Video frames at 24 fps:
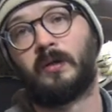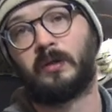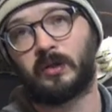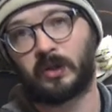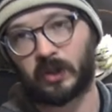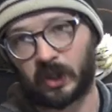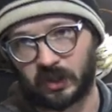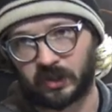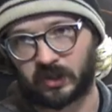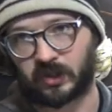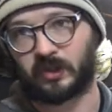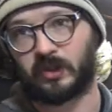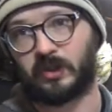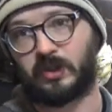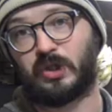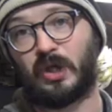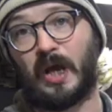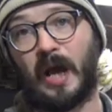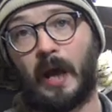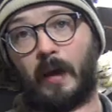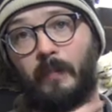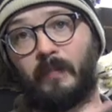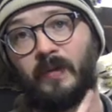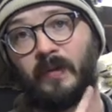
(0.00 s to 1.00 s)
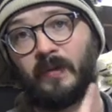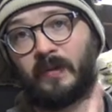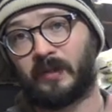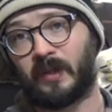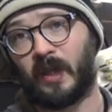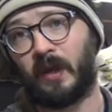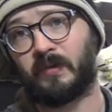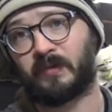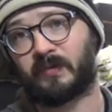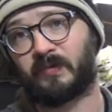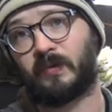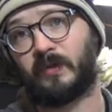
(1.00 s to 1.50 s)
Changing the job,
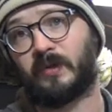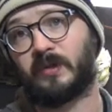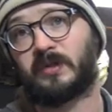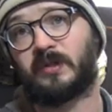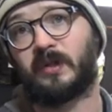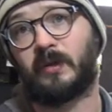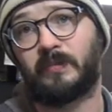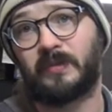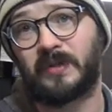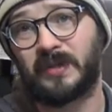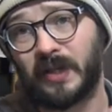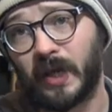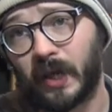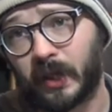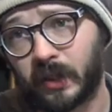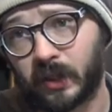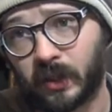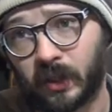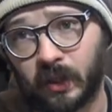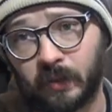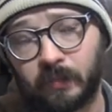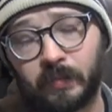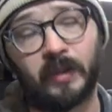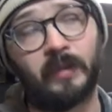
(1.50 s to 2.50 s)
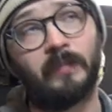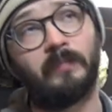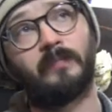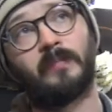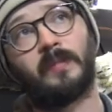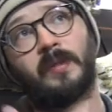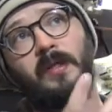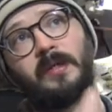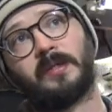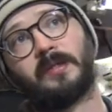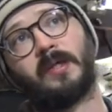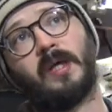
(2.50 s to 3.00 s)
that was first up. Second up,
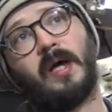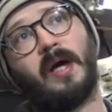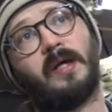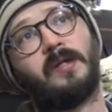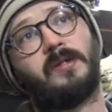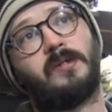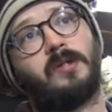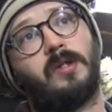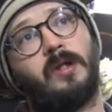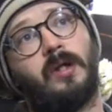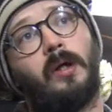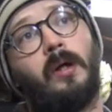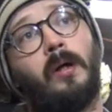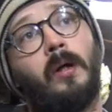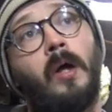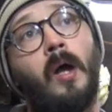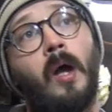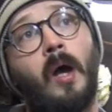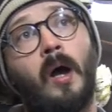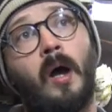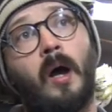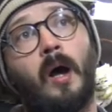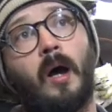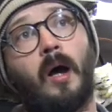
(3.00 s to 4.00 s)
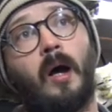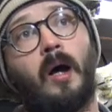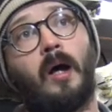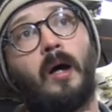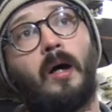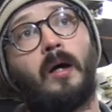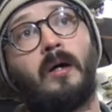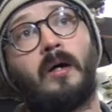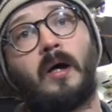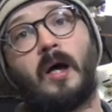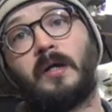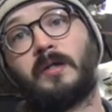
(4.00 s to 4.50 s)
this last year,
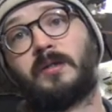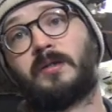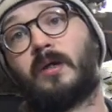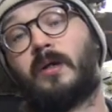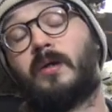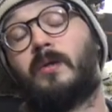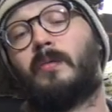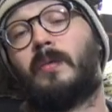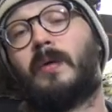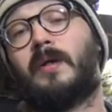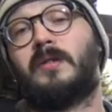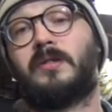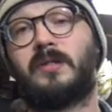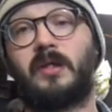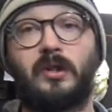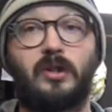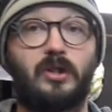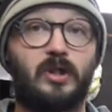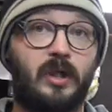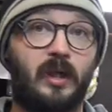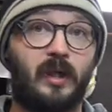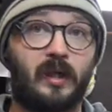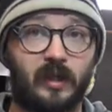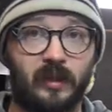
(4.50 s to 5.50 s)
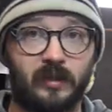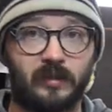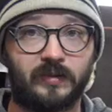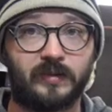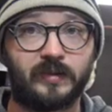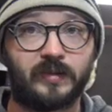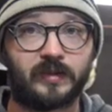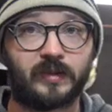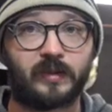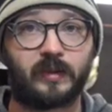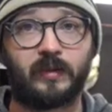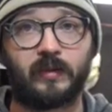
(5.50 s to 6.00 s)
I started raising
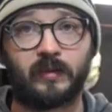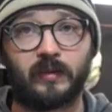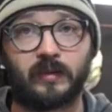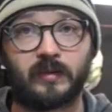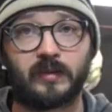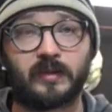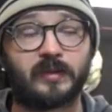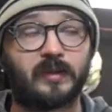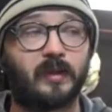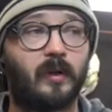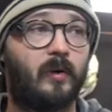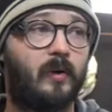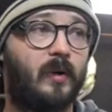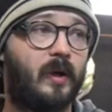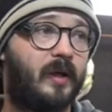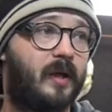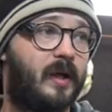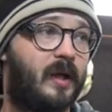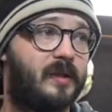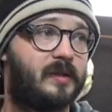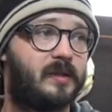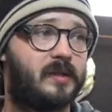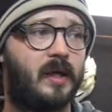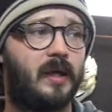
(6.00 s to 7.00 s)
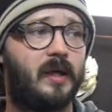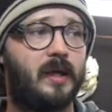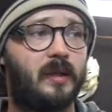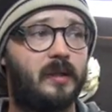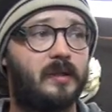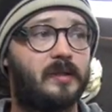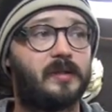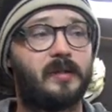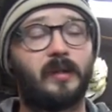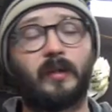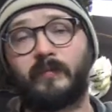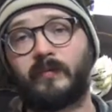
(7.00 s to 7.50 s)
chickens. So I got
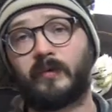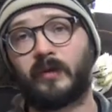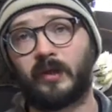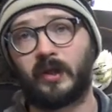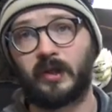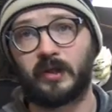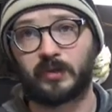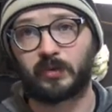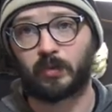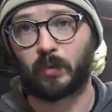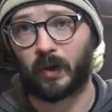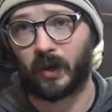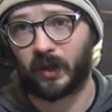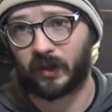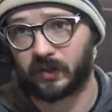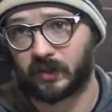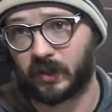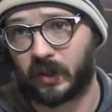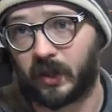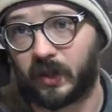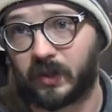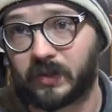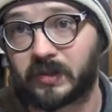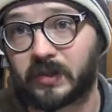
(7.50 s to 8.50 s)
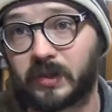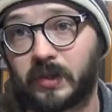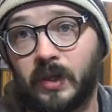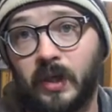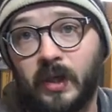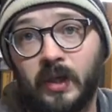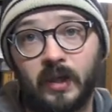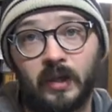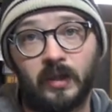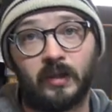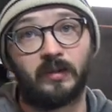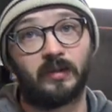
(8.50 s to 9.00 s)
10 silver lace Wyandottes.
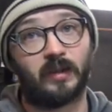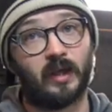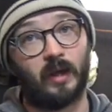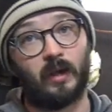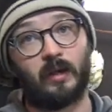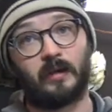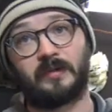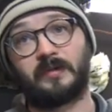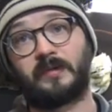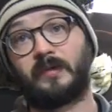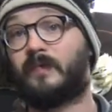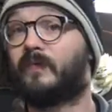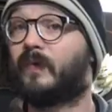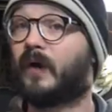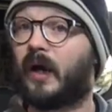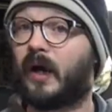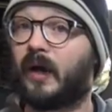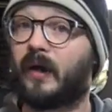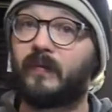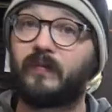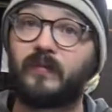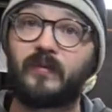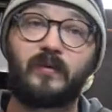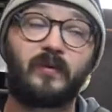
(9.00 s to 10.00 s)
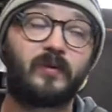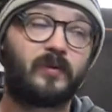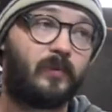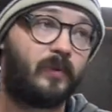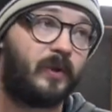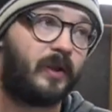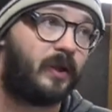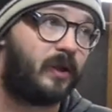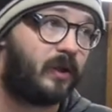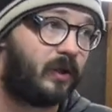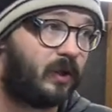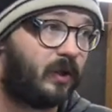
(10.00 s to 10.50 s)
They all survived through the
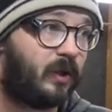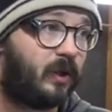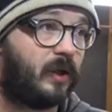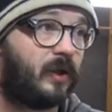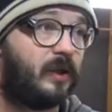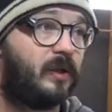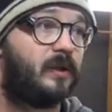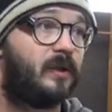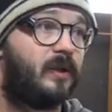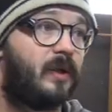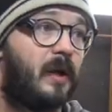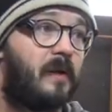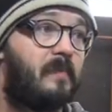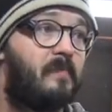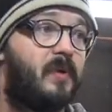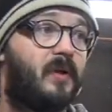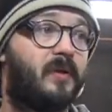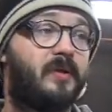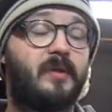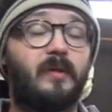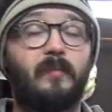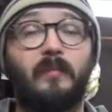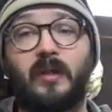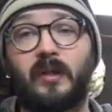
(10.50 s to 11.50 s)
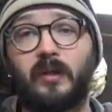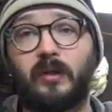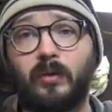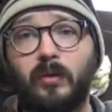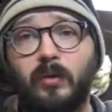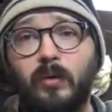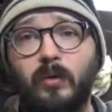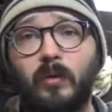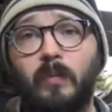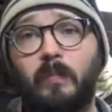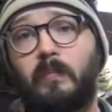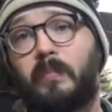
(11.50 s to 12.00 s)
winter, and I built them a
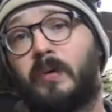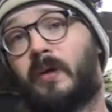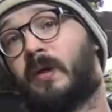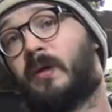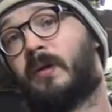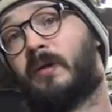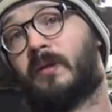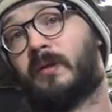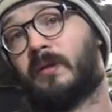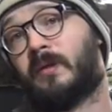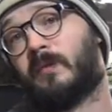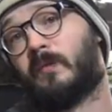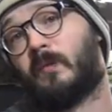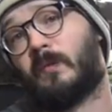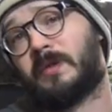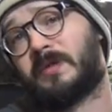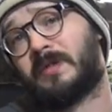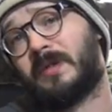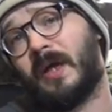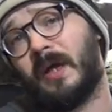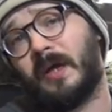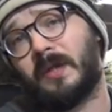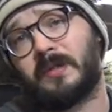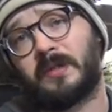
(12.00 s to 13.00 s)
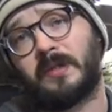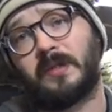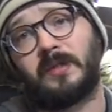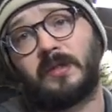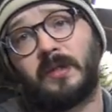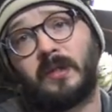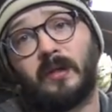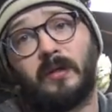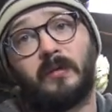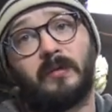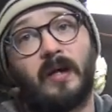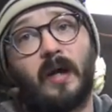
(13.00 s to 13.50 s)
coop. What's nice is,
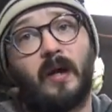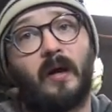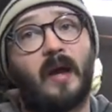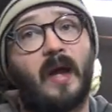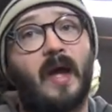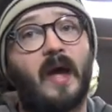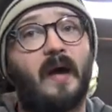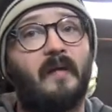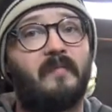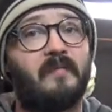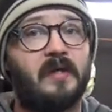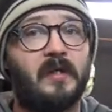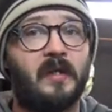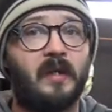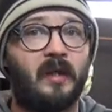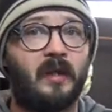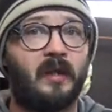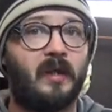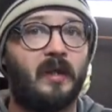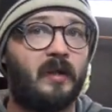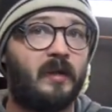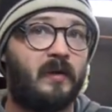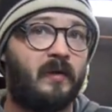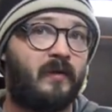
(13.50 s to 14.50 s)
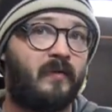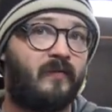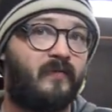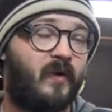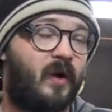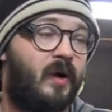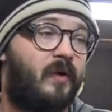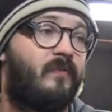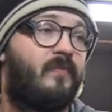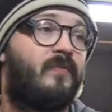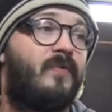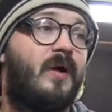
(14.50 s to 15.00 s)
now I have
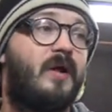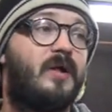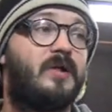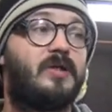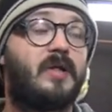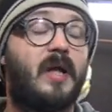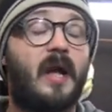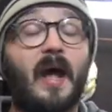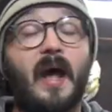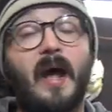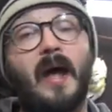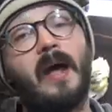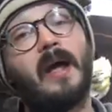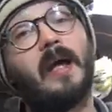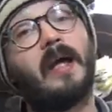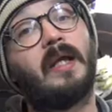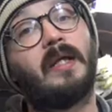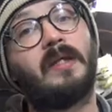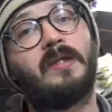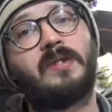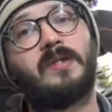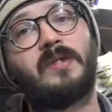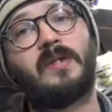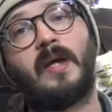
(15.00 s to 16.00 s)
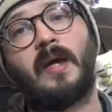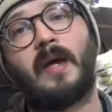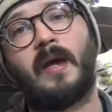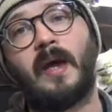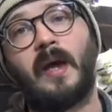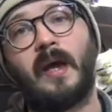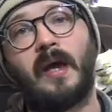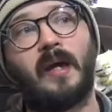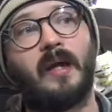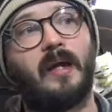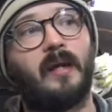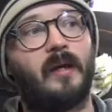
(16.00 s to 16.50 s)
farm fresh eggs,
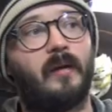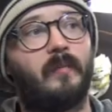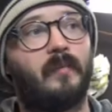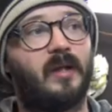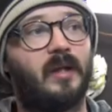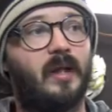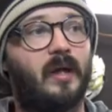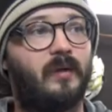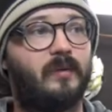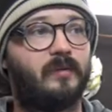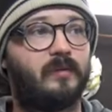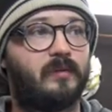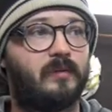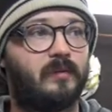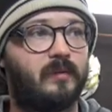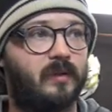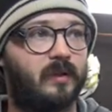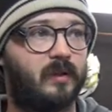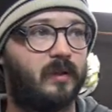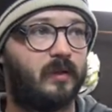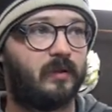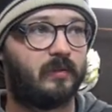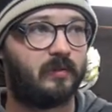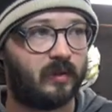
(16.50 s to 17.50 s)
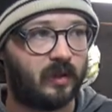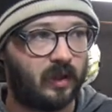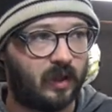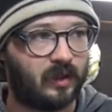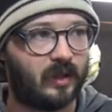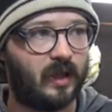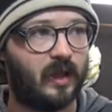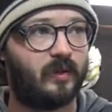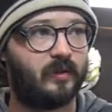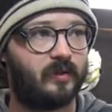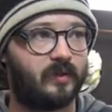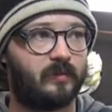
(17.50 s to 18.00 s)
and I'm allowed,
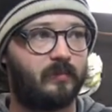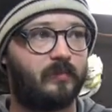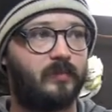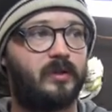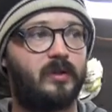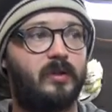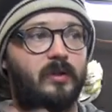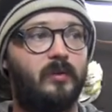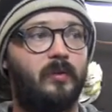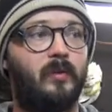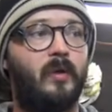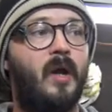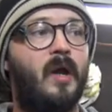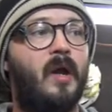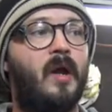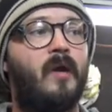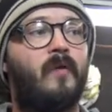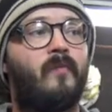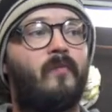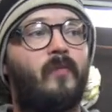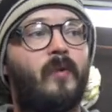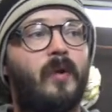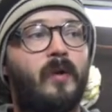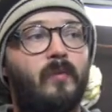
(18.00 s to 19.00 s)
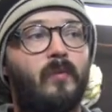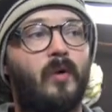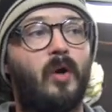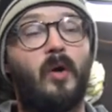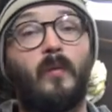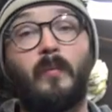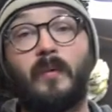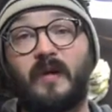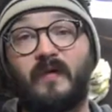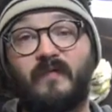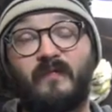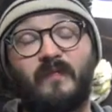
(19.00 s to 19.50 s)
allow them to free
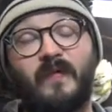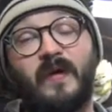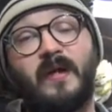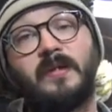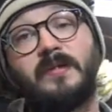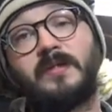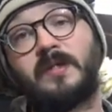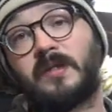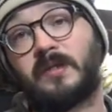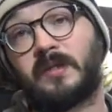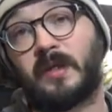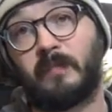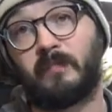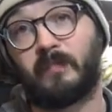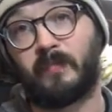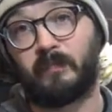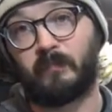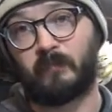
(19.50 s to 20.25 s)
roam in a fence, because I